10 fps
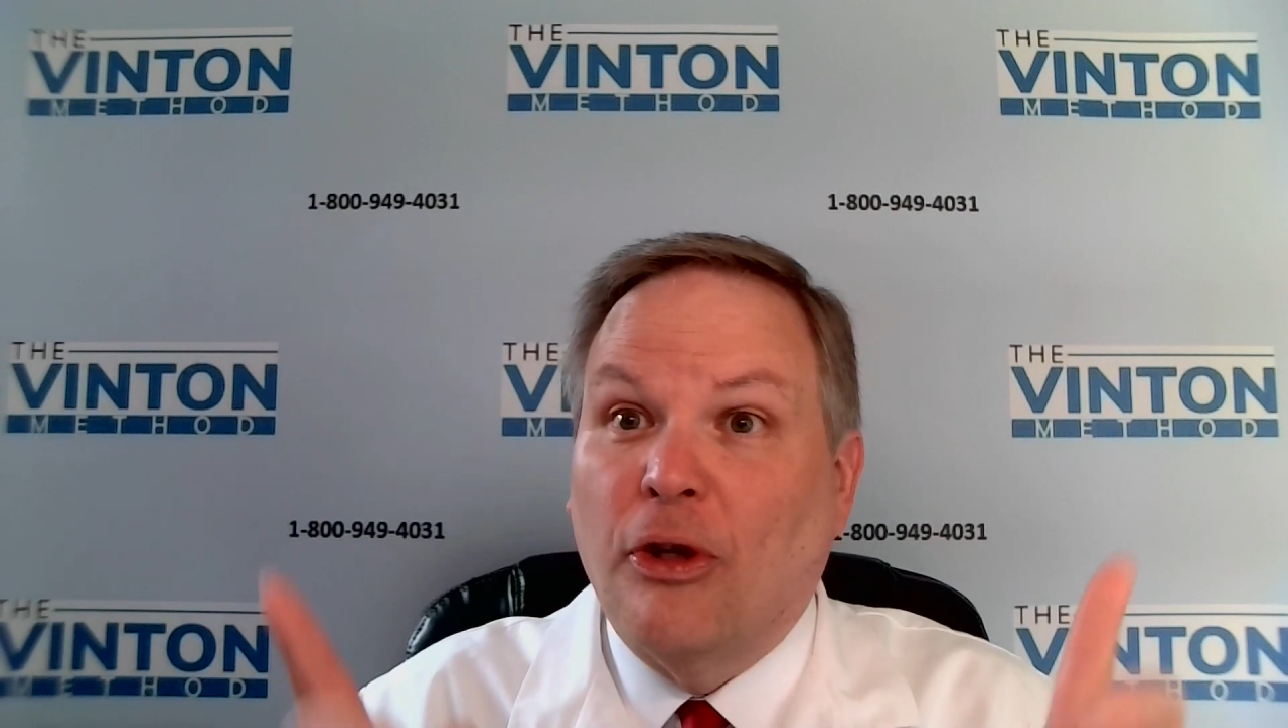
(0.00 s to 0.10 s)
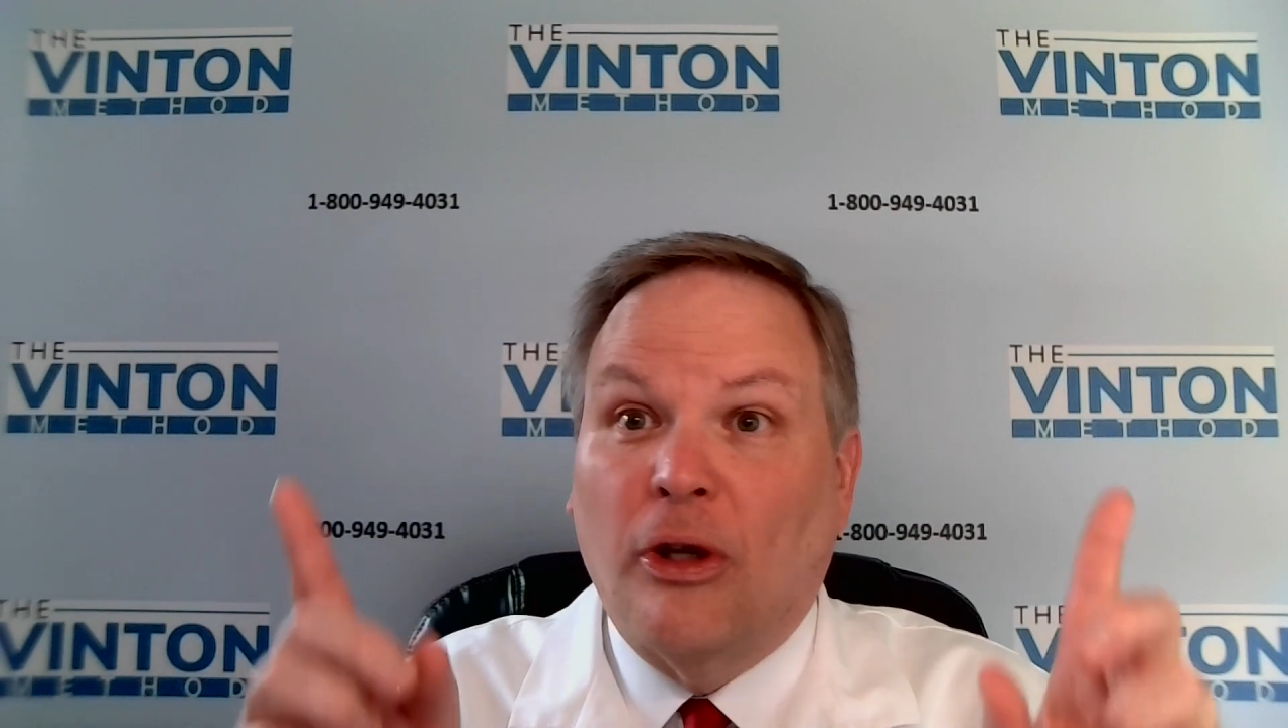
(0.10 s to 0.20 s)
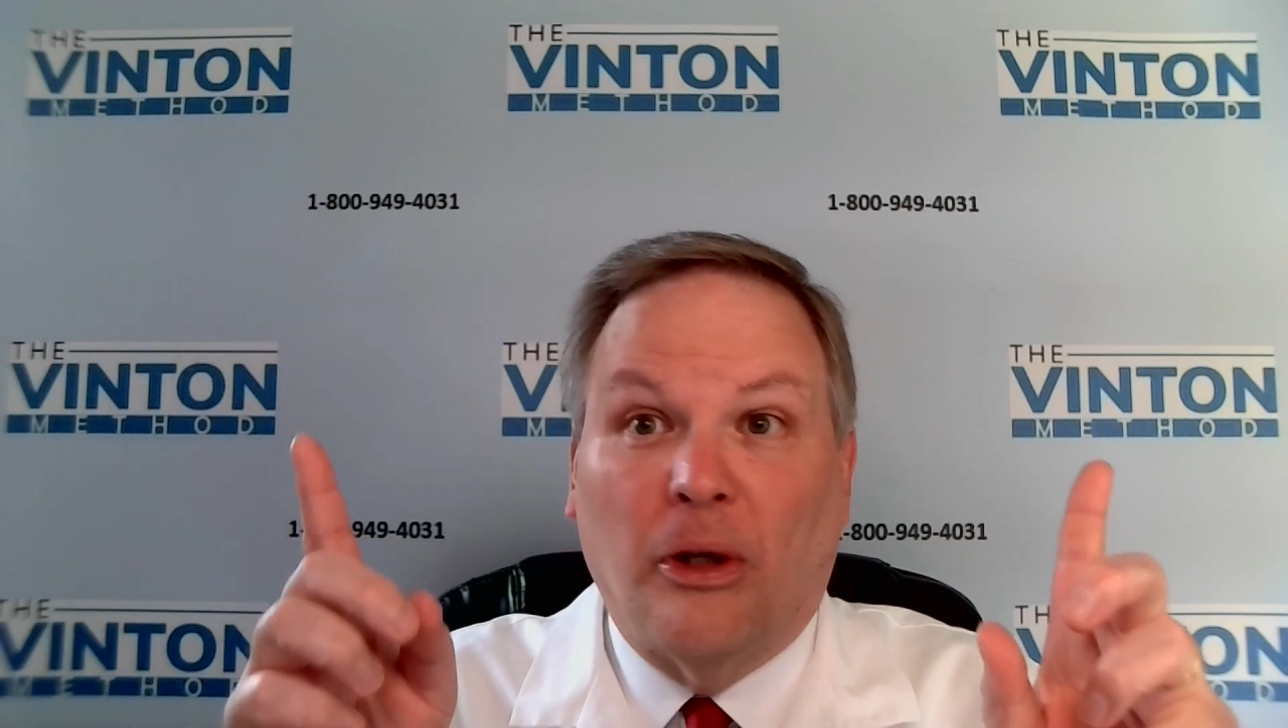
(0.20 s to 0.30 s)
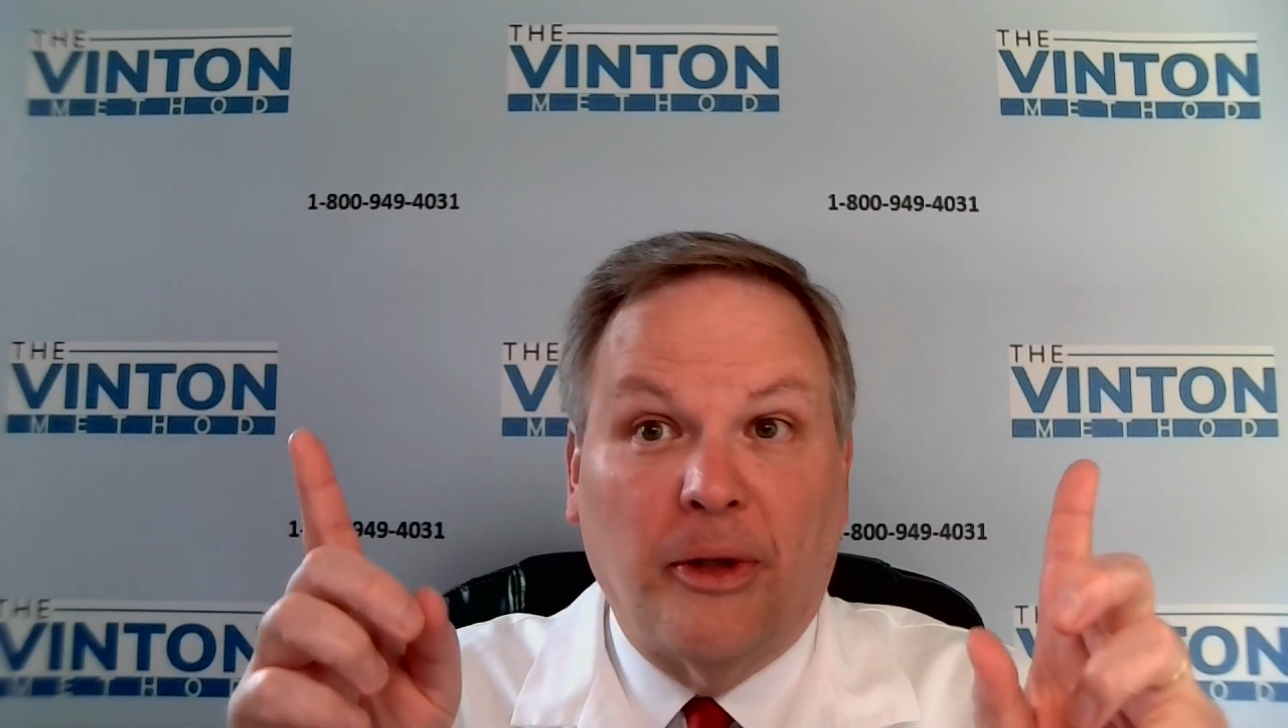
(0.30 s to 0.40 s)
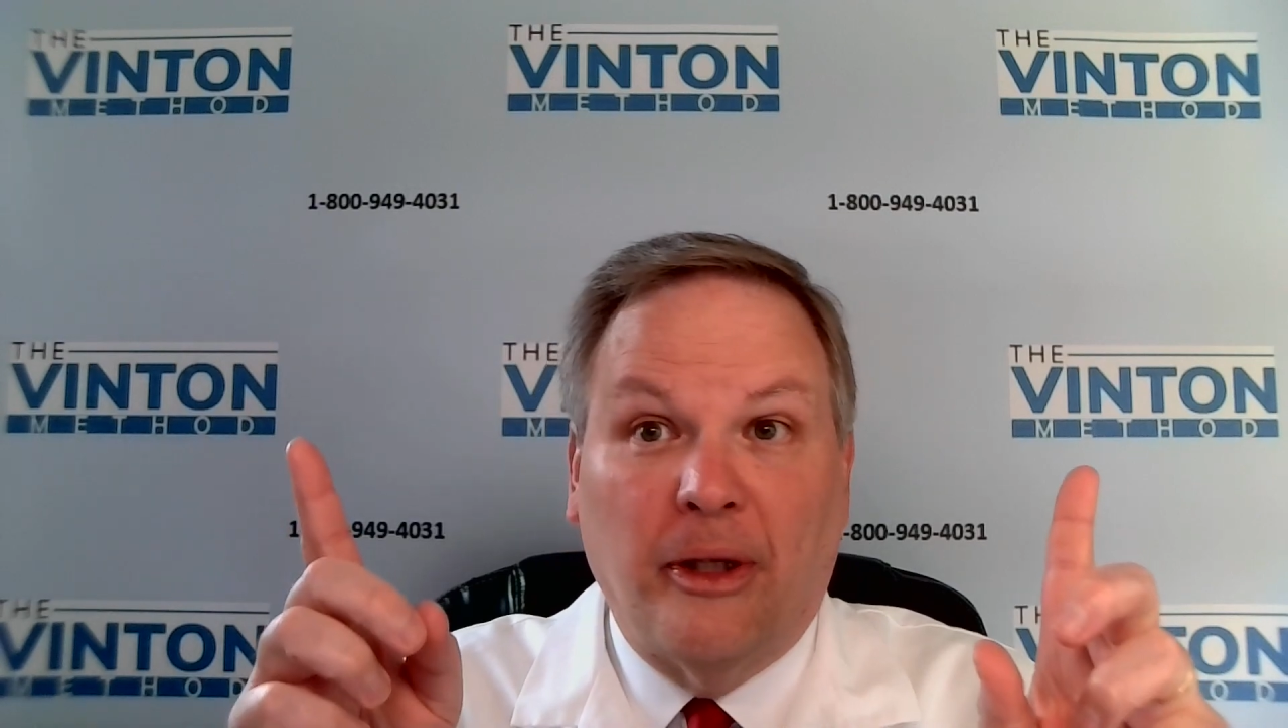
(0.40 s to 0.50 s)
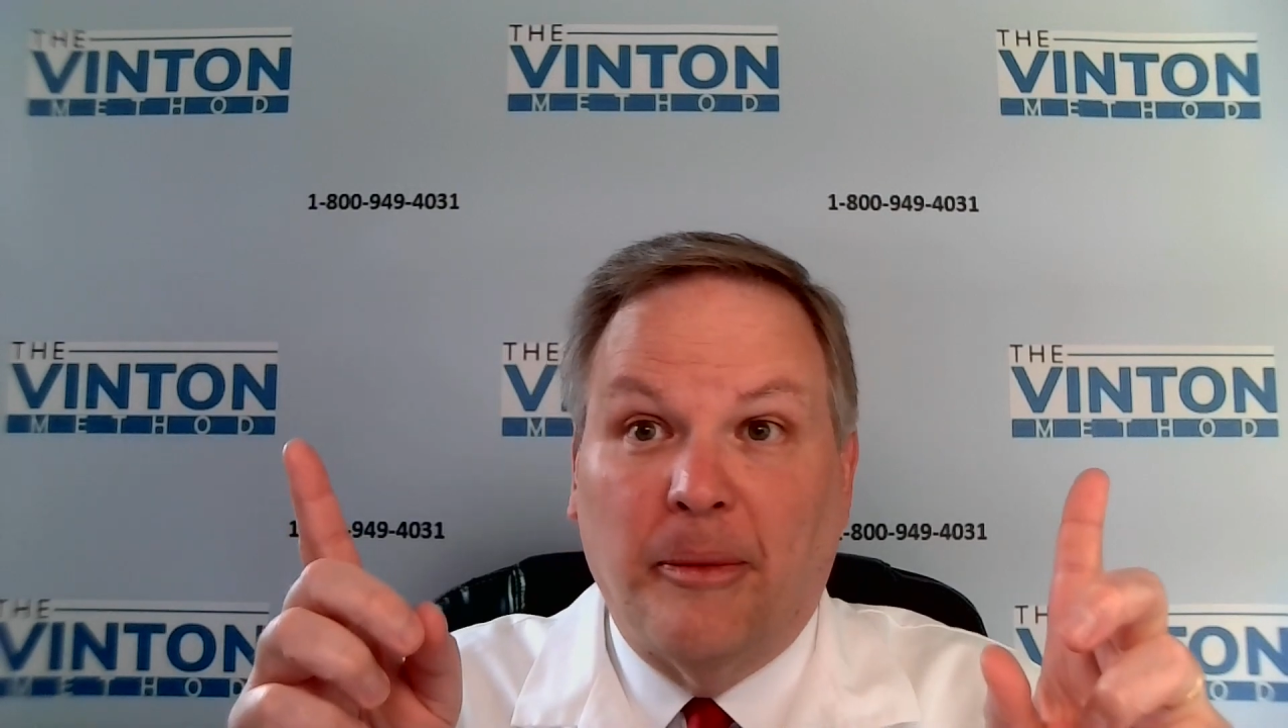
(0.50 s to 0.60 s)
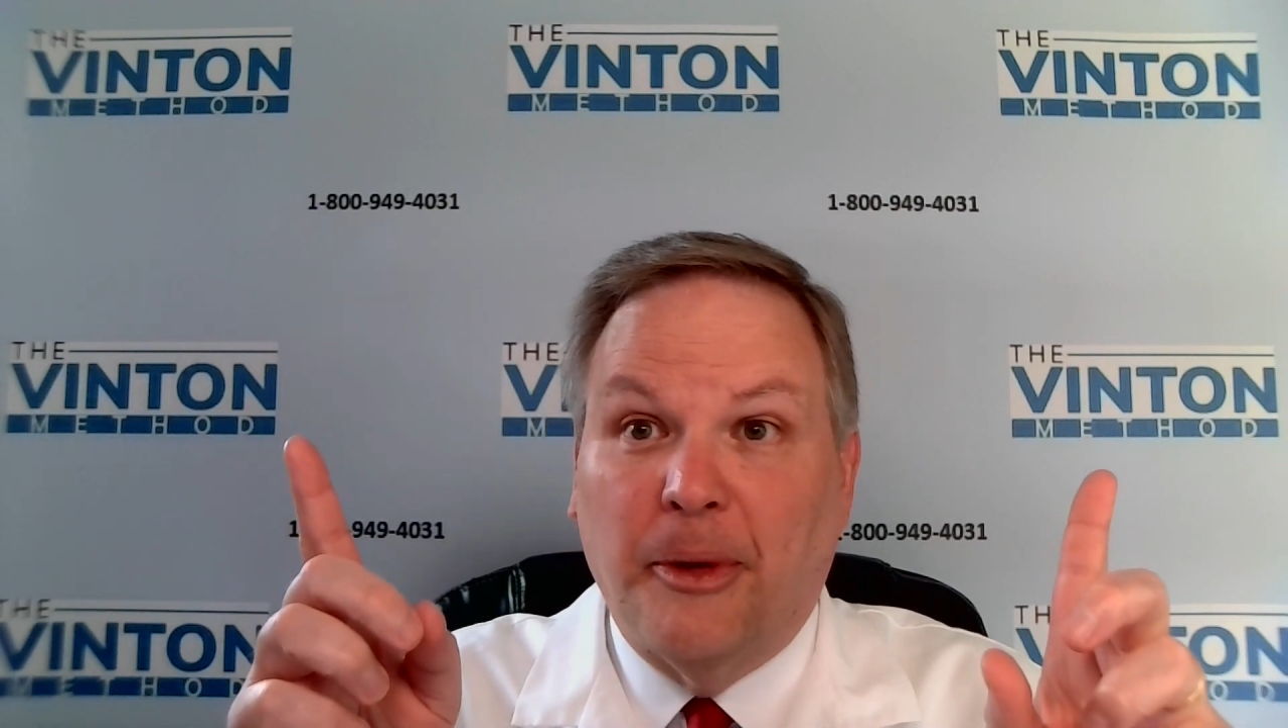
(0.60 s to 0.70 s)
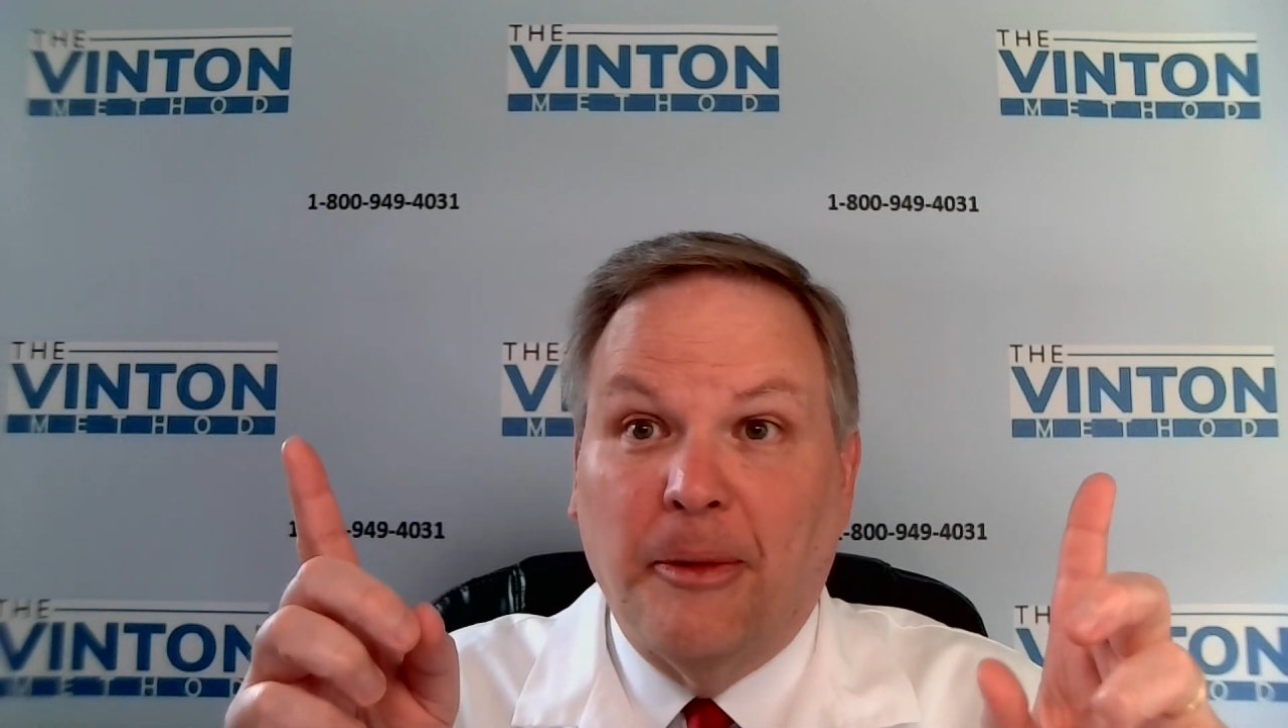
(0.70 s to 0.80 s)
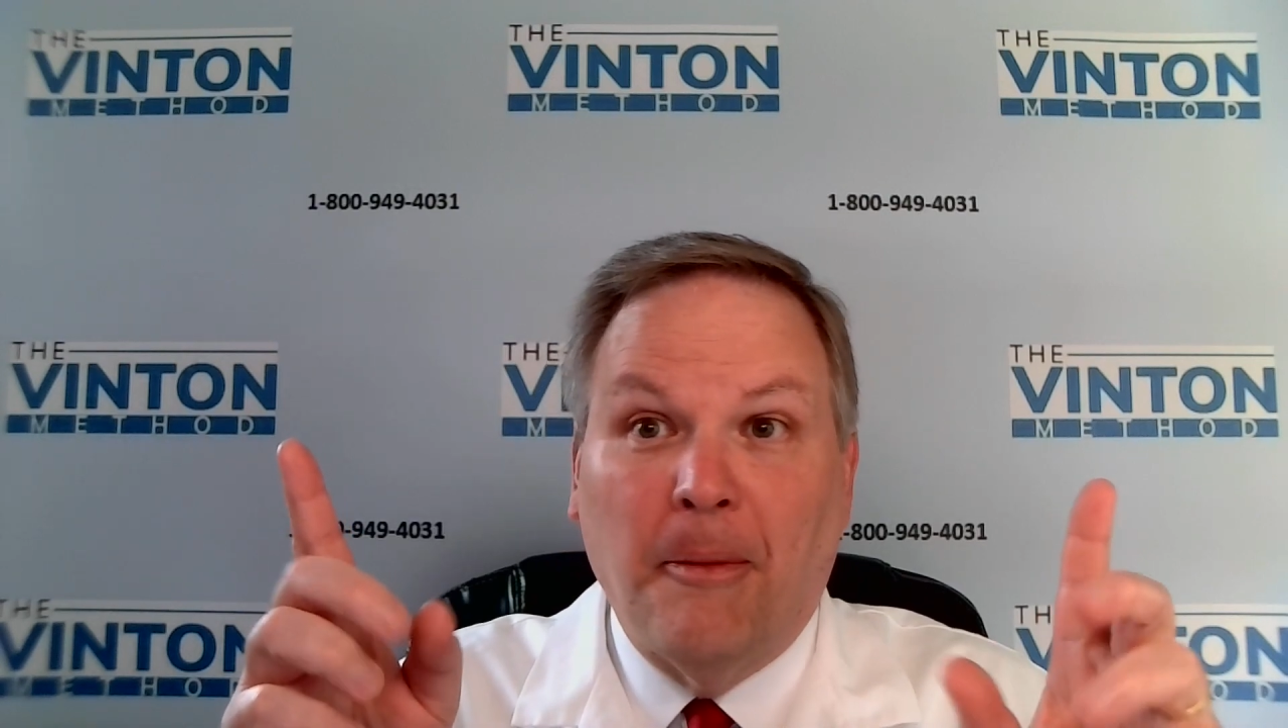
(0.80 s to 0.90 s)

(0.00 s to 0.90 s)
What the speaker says: call the number,